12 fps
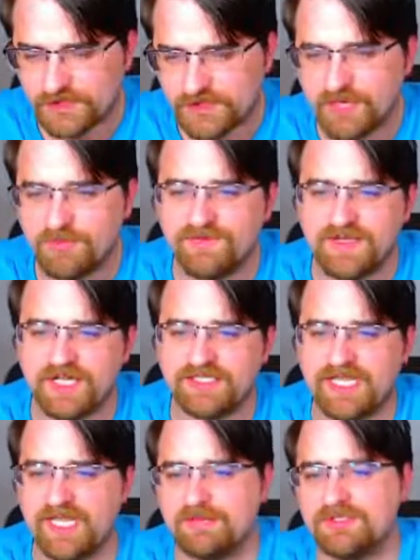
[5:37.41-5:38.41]
Now moving on
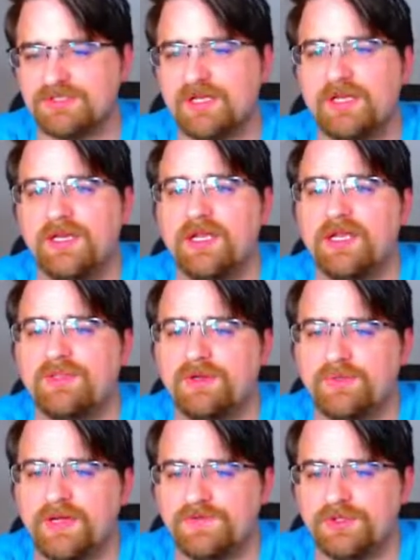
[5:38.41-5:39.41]
to Amazon,
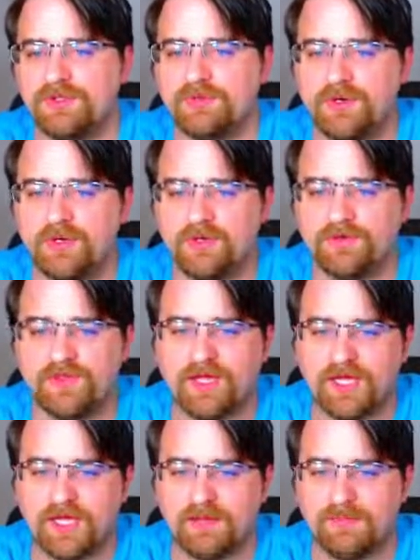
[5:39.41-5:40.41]
their revenue growth
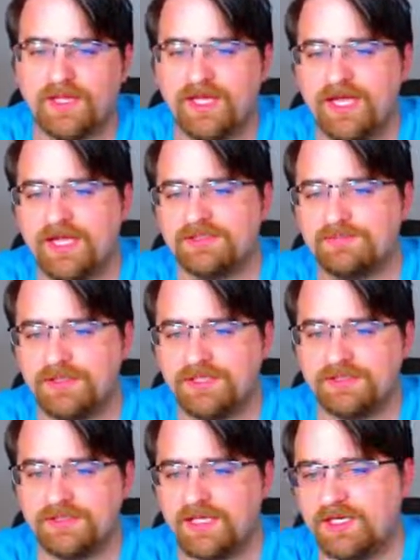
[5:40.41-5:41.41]
has
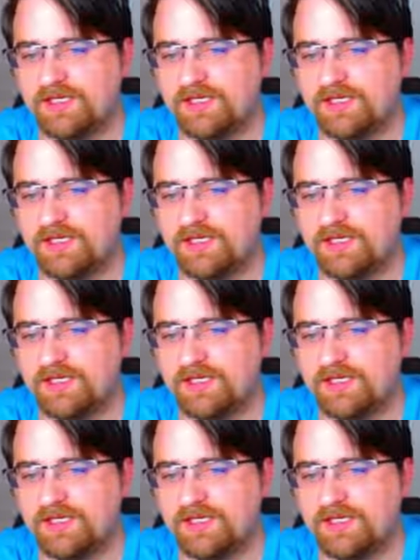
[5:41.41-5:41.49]
been